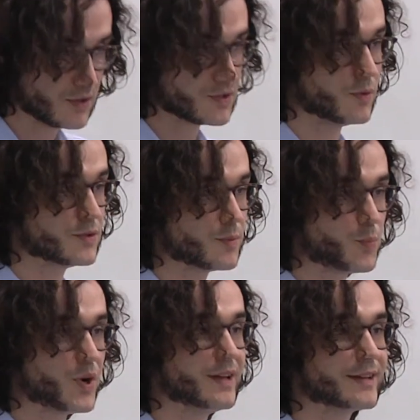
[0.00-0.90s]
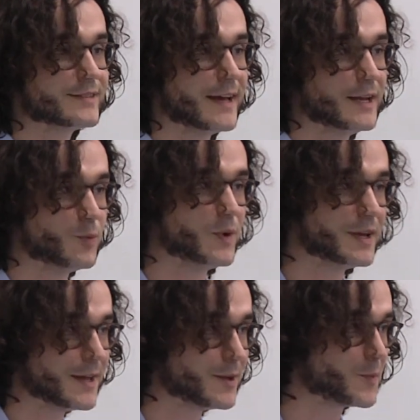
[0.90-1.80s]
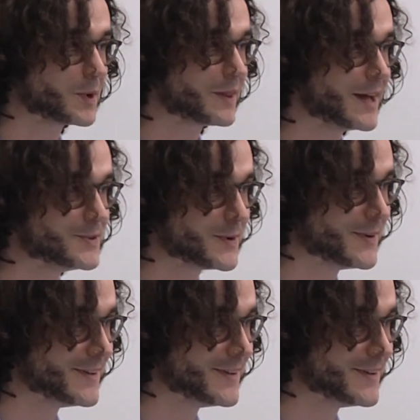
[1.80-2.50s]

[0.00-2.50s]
So it's a pretty exciting weekend, and we're glad you're all